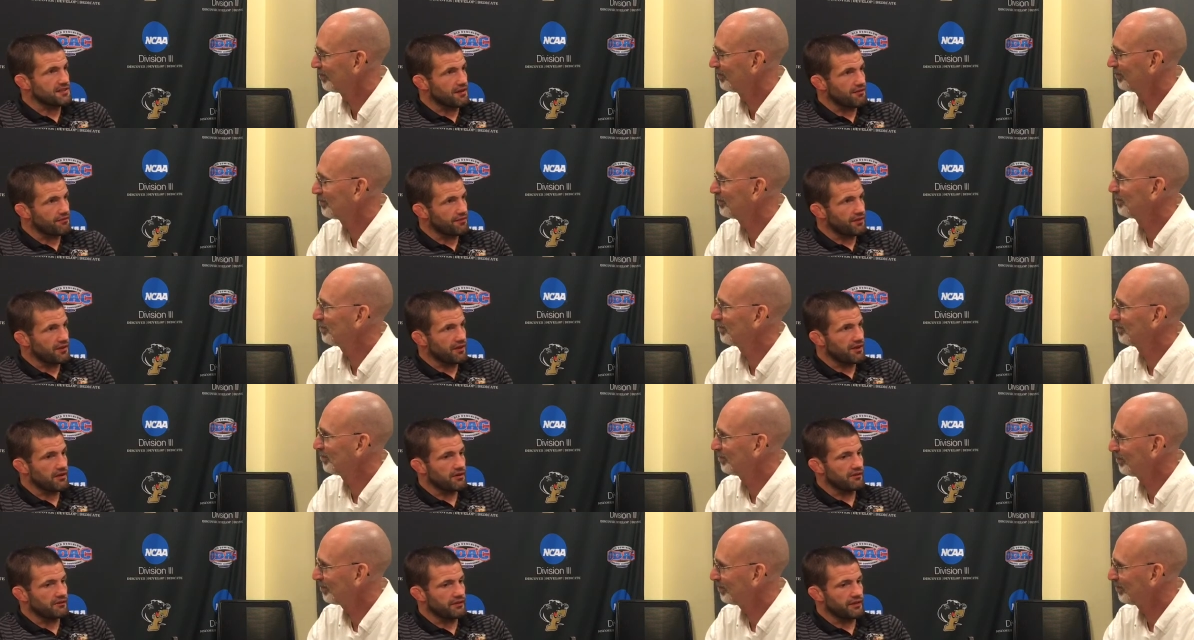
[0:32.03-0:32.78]
Speaker 1: stuff in
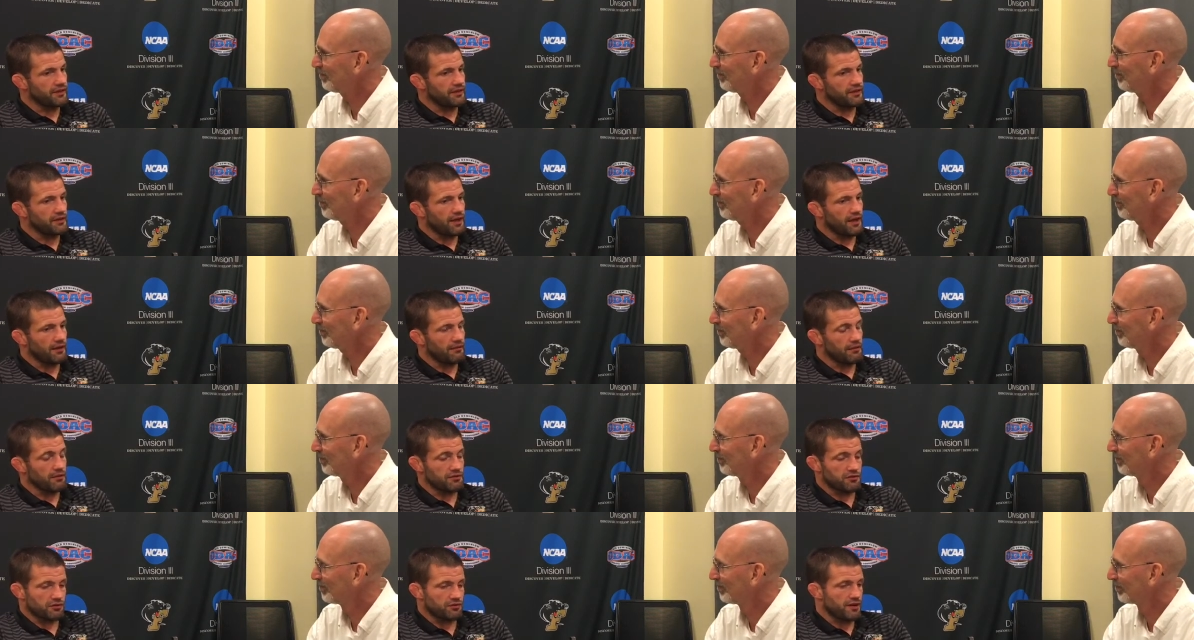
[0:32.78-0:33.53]
there, and, and uh, it
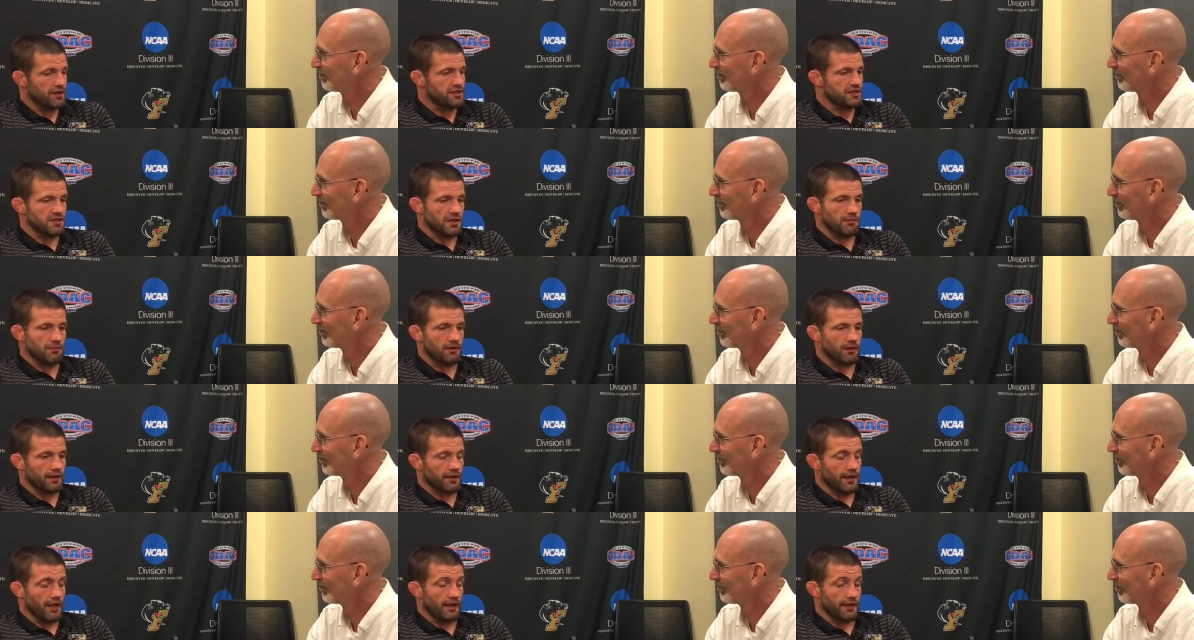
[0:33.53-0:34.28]
was a great
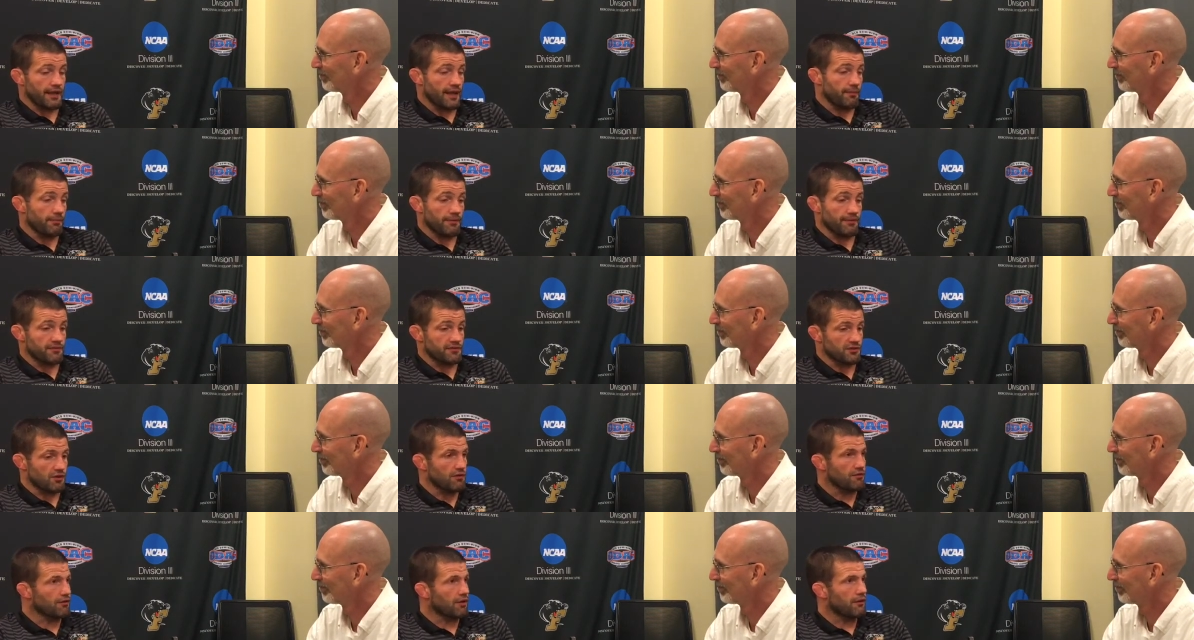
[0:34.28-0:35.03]
summer. I, I can't believe it's
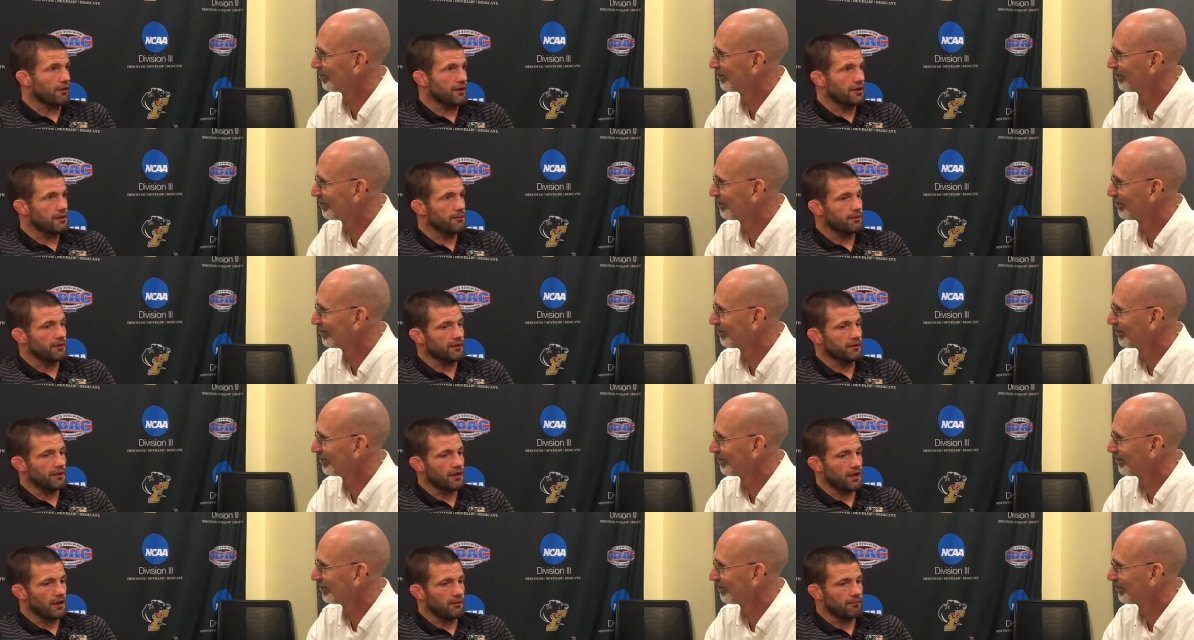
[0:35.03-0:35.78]
over already, but
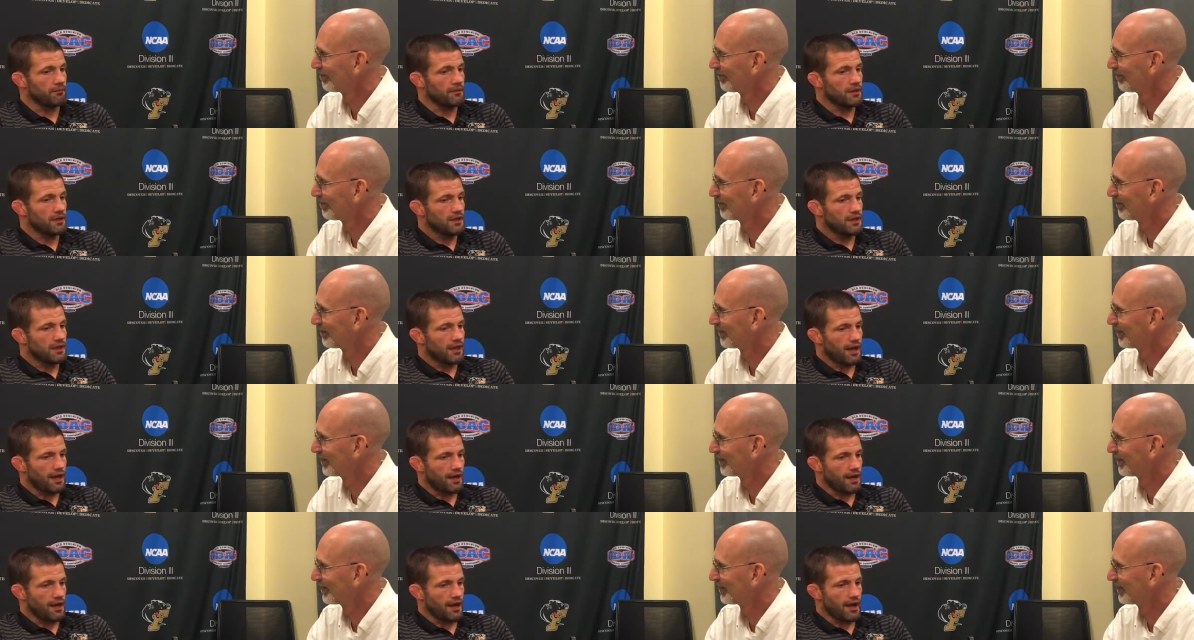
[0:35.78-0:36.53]
um,
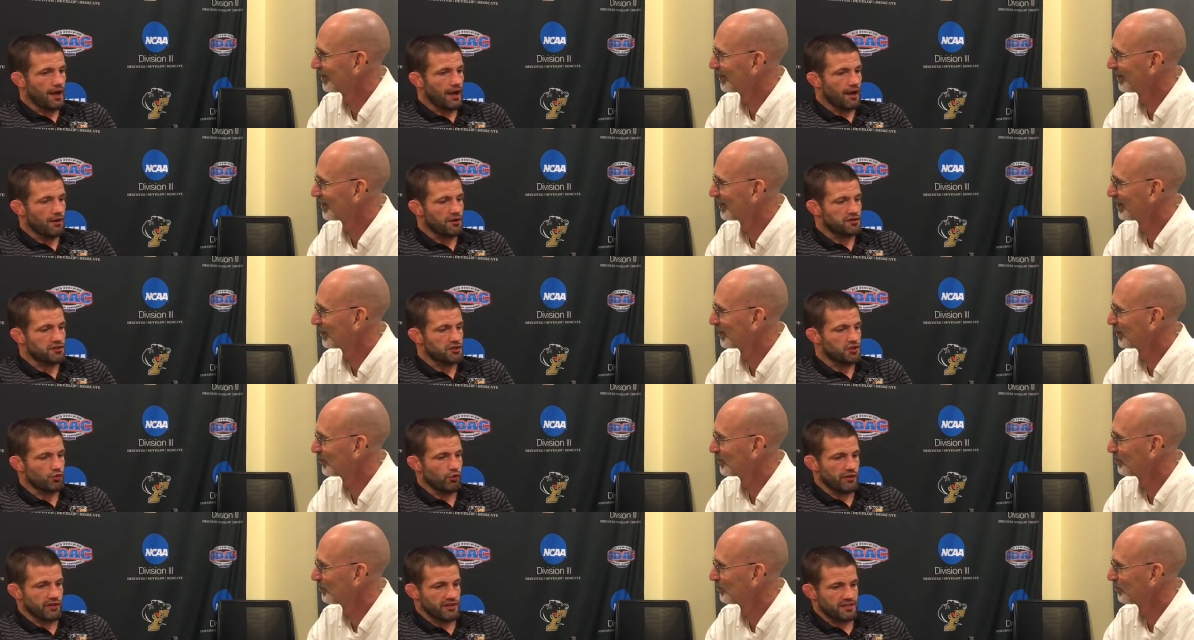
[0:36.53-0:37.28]
I, I, always
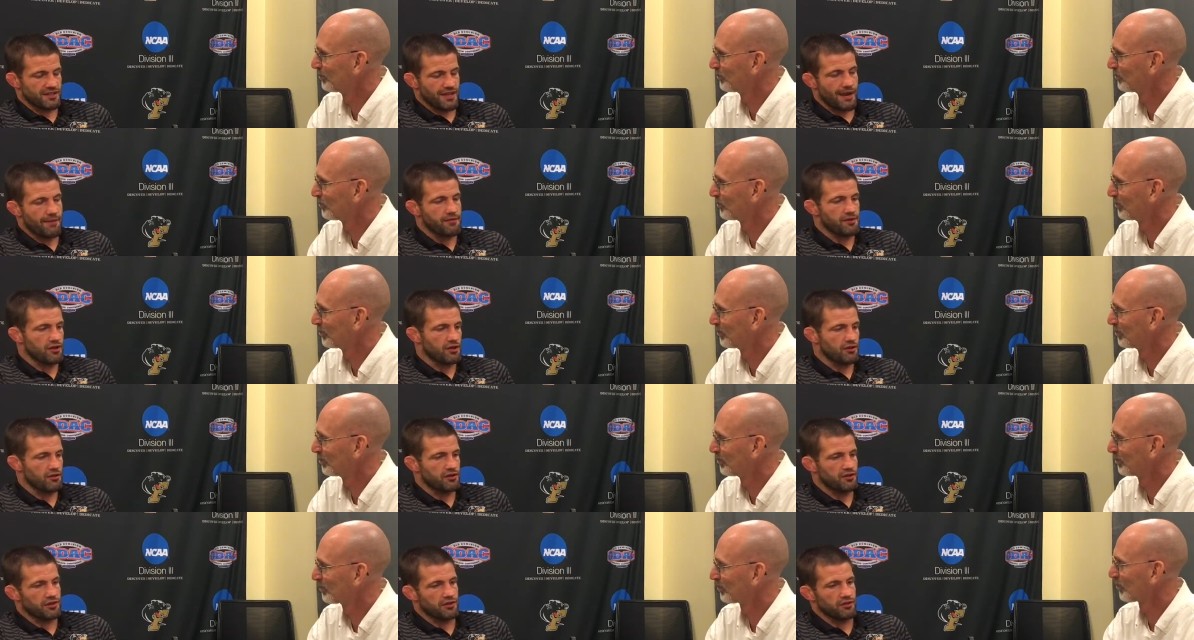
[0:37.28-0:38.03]
enjoy this time of year.
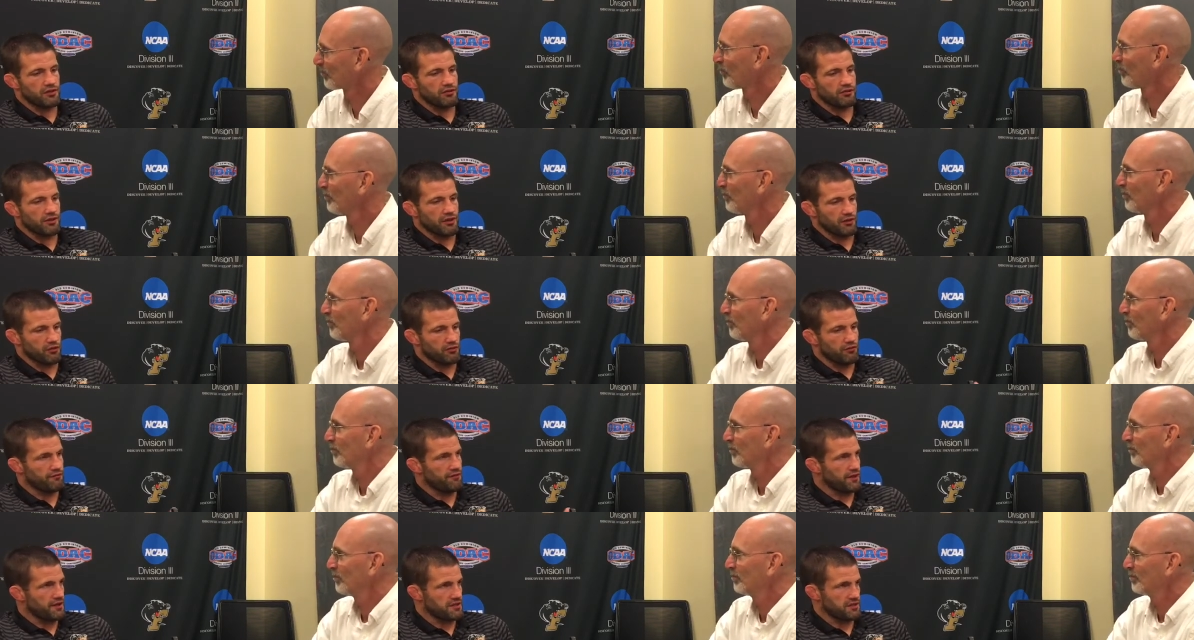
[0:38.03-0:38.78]
You, you know, you get
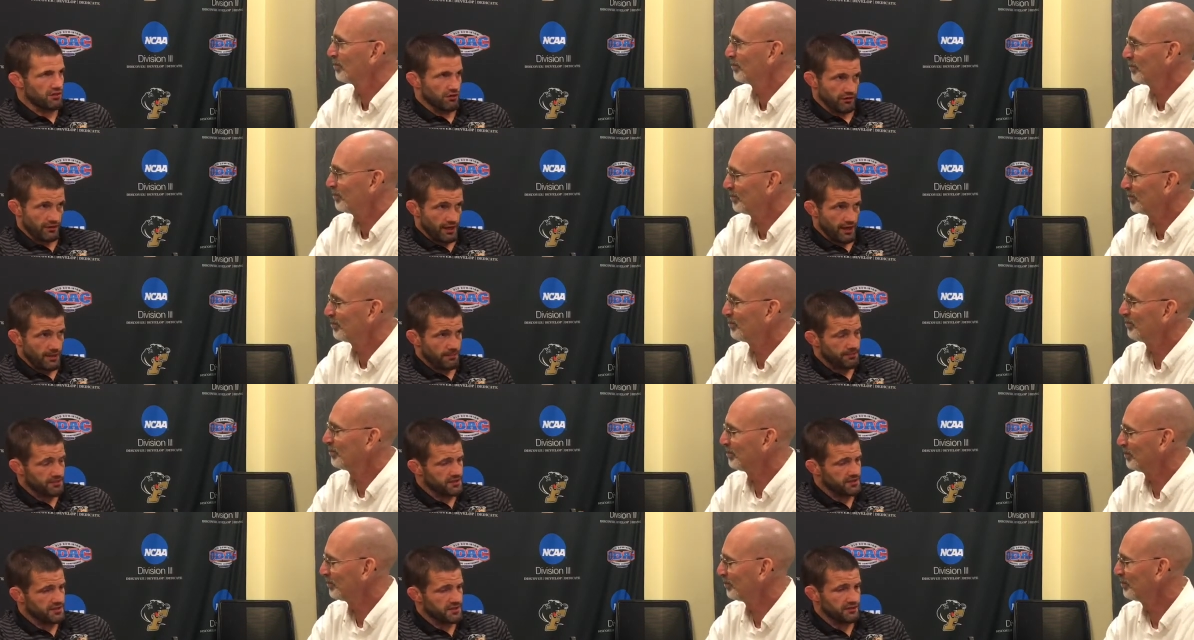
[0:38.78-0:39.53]
new faces on
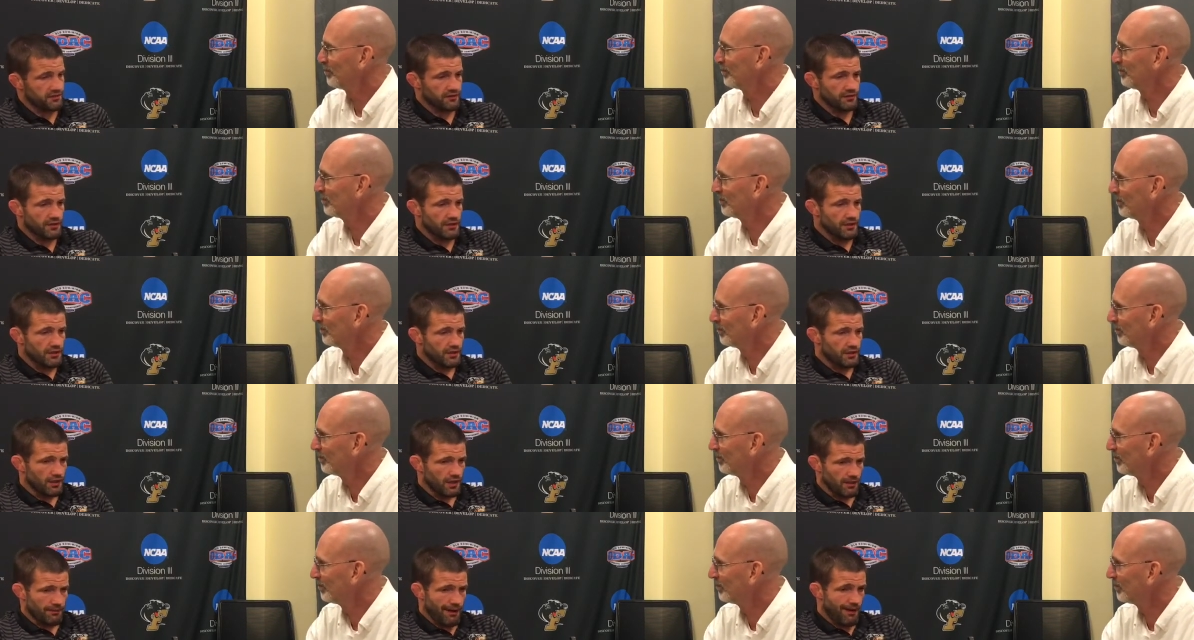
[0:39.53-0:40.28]
campus, and
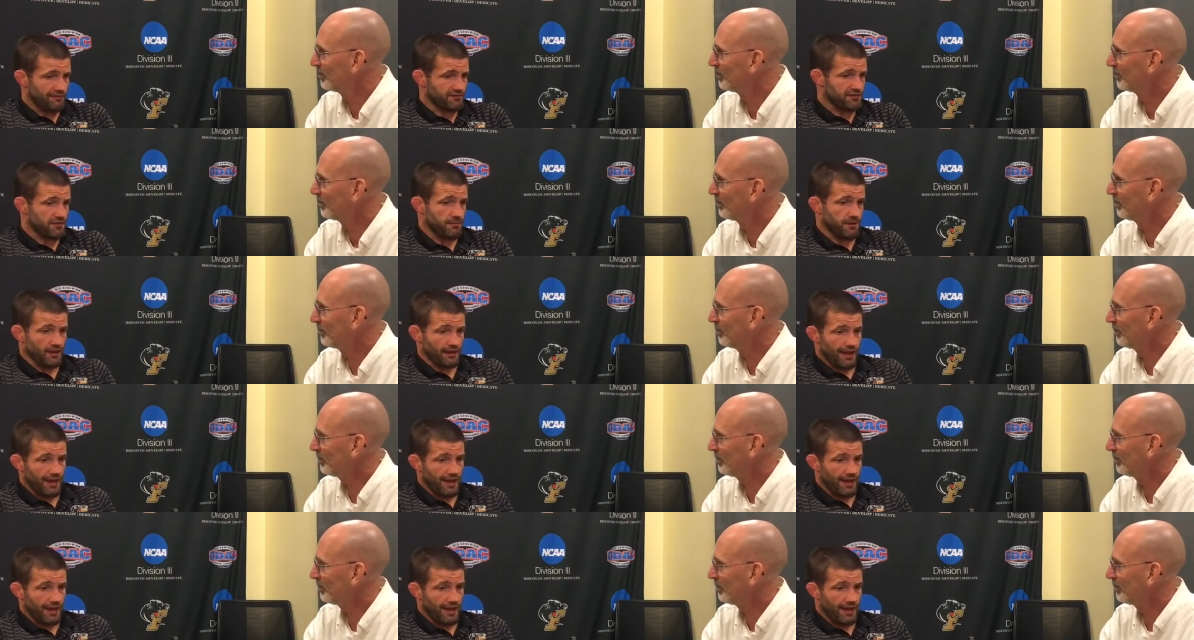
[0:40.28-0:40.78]
um, obviously been a